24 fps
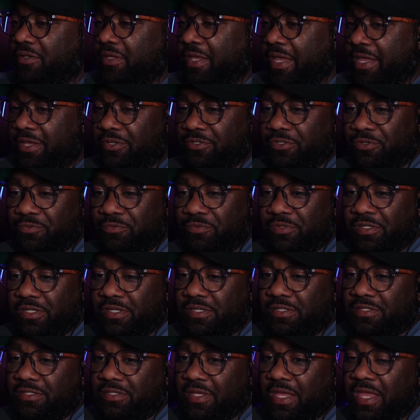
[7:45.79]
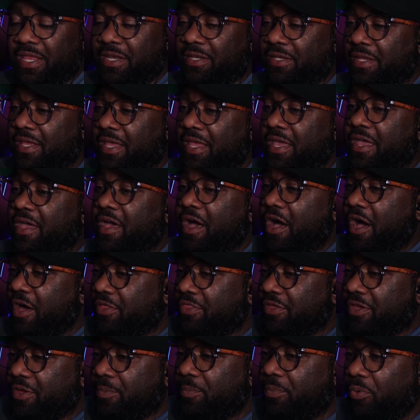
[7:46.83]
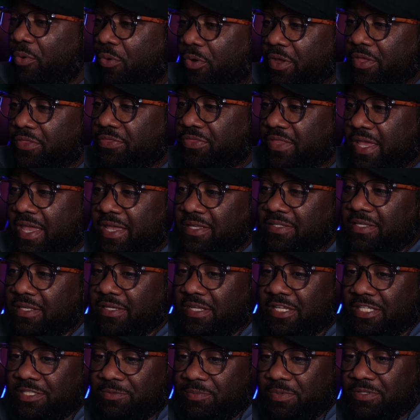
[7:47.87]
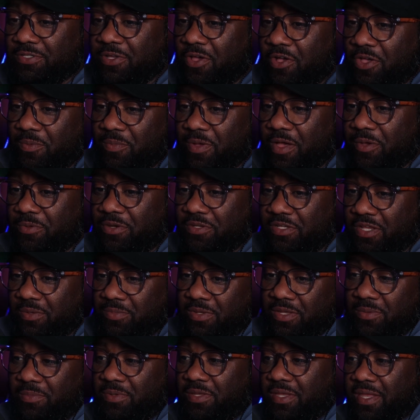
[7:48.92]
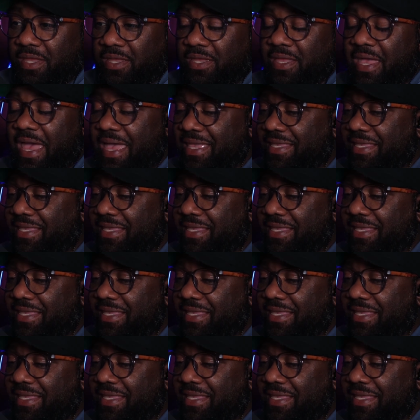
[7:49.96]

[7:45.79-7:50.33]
Angel Reese, and other important things that needs to be talked about with the WNBA.